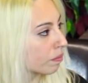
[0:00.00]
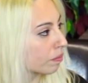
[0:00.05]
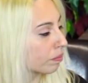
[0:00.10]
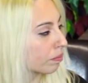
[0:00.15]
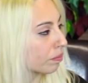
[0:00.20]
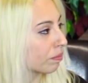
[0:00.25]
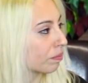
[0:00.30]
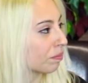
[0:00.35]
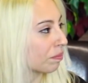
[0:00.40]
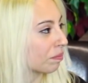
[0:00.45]

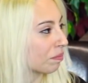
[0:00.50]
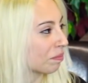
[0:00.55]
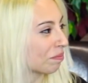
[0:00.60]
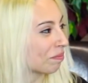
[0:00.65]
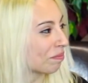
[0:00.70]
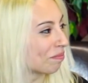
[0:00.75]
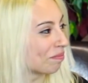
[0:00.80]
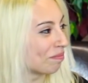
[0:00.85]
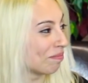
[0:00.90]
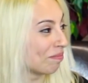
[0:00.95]

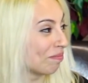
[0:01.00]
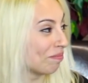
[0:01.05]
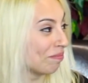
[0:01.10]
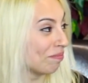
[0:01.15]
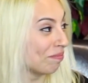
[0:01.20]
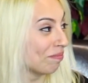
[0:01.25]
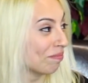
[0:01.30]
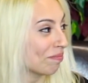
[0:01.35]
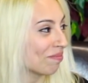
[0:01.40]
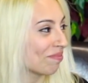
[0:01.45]

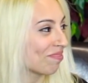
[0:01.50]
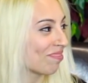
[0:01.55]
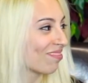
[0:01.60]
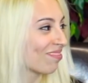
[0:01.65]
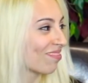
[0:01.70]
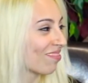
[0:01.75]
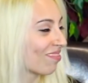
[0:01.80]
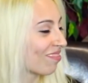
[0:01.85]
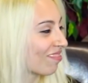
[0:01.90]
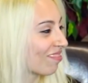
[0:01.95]

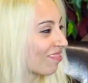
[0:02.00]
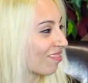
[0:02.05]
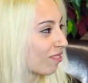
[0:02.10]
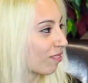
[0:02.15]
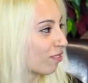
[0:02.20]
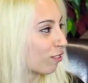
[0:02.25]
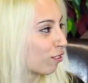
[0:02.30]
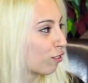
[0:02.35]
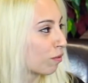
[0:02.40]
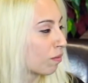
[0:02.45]

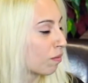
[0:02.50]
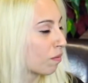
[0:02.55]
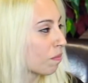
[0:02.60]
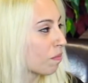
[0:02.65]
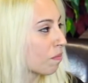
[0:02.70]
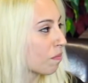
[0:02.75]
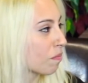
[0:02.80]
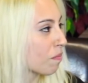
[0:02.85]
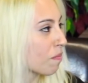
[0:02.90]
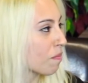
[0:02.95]

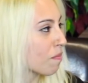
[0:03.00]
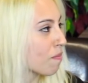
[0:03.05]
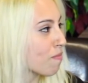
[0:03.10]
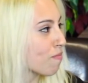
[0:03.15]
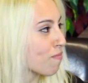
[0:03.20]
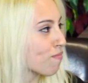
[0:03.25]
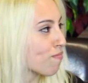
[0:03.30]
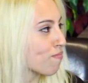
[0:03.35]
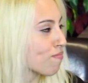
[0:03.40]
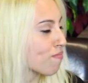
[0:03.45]

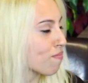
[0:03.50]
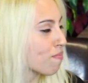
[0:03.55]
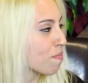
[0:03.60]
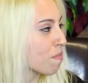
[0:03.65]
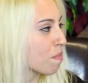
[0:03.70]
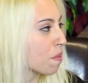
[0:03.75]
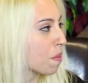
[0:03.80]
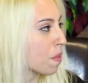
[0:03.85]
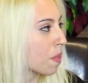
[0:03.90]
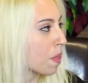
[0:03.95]

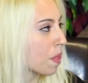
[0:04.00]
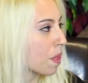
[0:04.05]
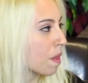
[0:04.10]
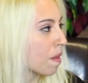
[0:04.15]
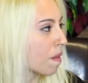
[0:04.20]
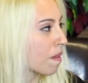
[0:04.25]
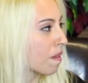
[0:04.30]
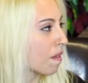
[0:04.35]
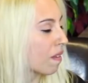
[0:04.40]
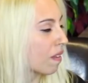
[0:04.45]

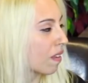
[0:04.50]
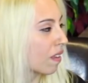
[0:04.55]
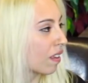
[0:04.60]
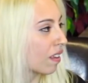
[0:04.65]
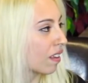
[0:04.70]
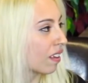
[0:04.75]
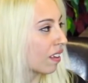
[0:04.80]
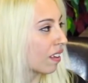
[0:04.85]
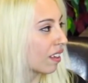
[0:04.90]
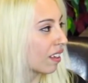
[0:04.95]

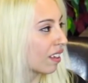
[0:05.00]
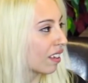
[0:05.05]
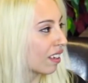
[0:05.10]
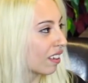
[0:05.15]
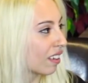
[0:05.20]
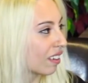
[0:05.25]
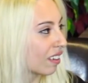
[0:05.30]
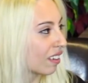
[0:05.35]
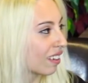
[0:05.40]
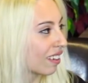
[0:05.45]

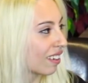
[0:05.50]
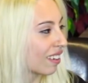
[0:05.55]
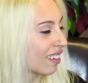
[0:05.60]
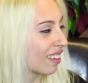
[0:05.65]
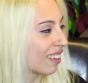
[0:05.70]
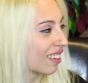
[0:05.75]
(silent)